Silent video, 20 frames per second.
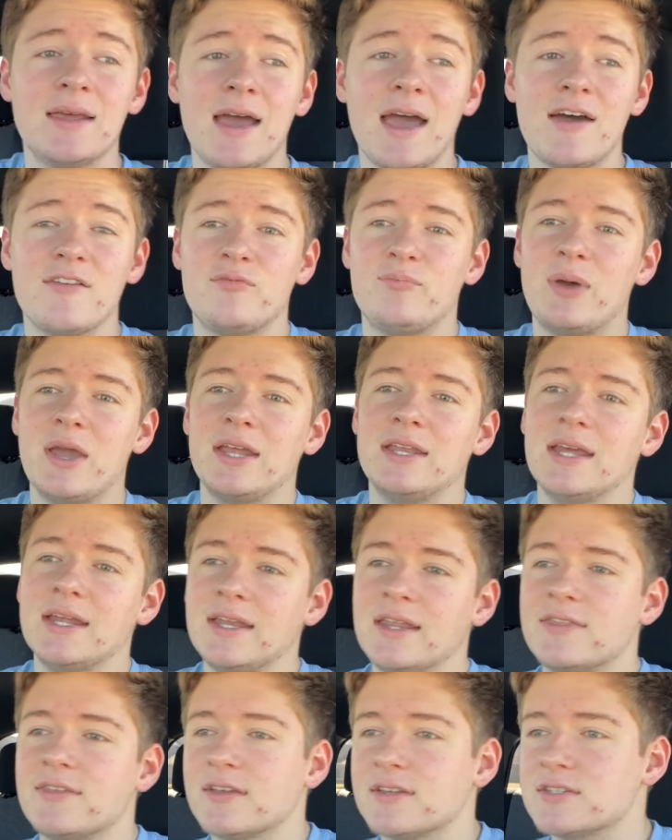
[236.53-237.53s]
have paid
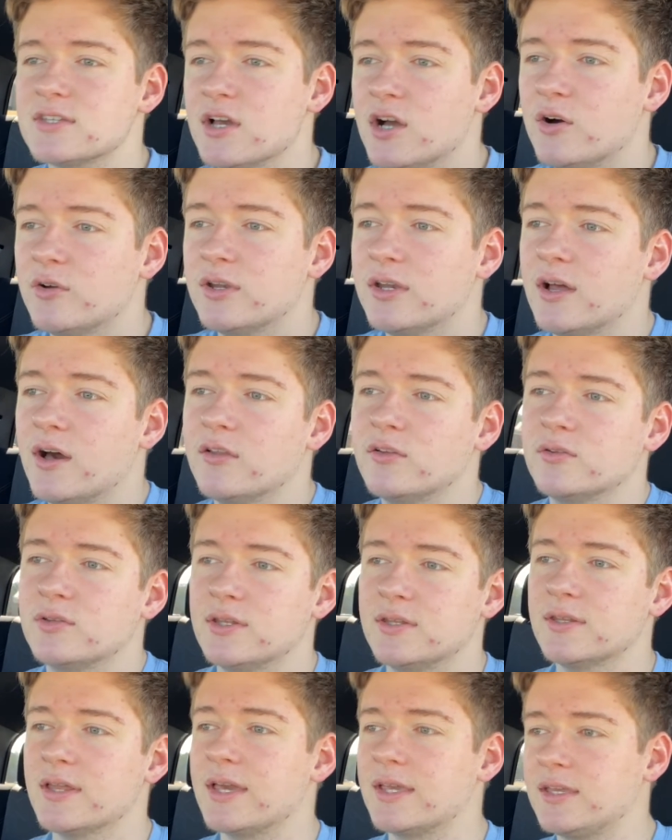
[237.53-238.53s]
anything to own it other
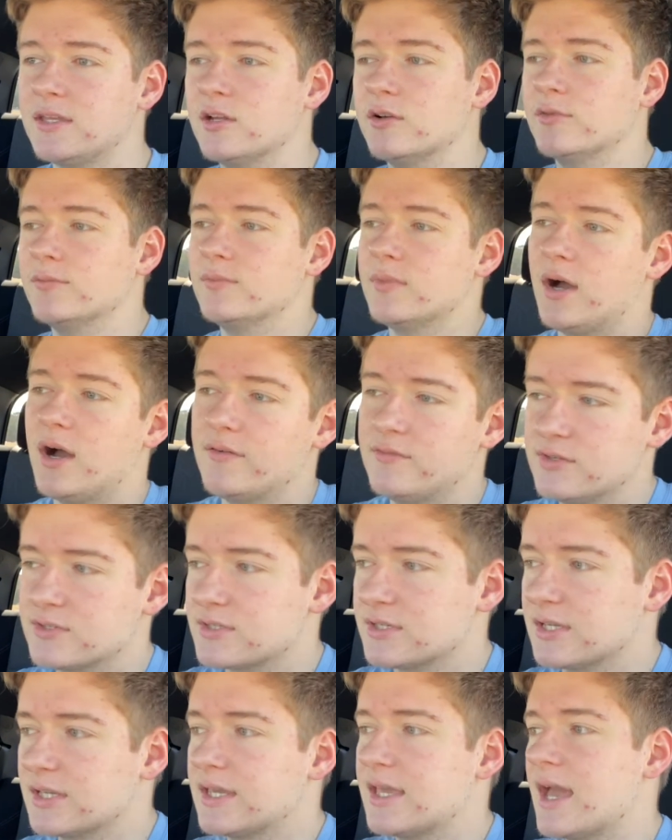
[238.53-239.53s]
than, like, you know,
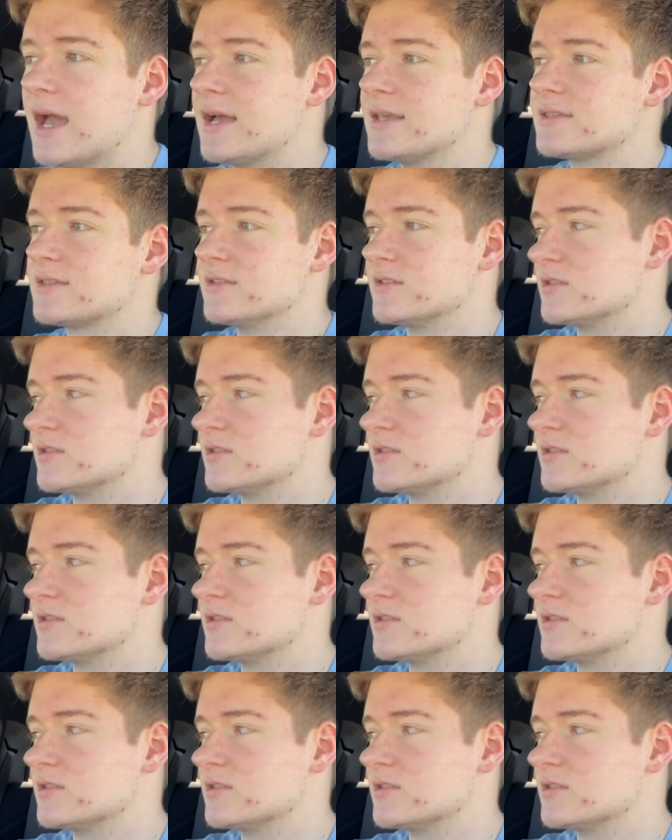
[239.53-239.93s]
obviously gas and